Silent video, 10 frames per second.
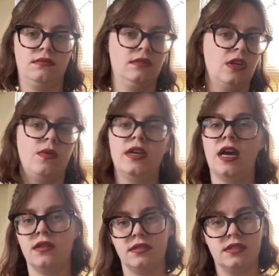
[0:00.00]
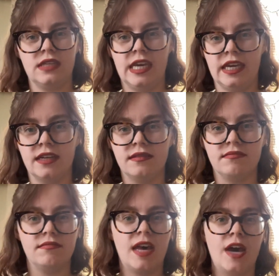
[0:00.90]
No one else can.
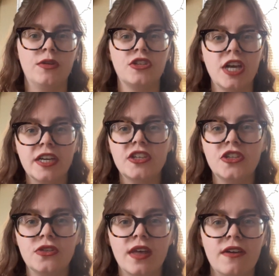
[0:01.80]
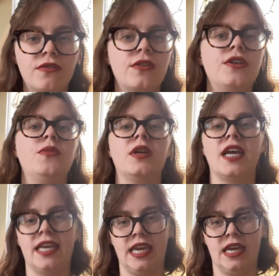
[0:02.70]
I wish I could do that for you, but
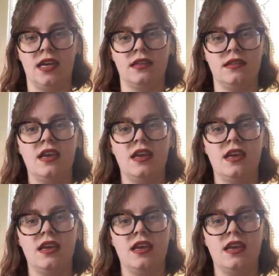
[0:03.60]
I can't.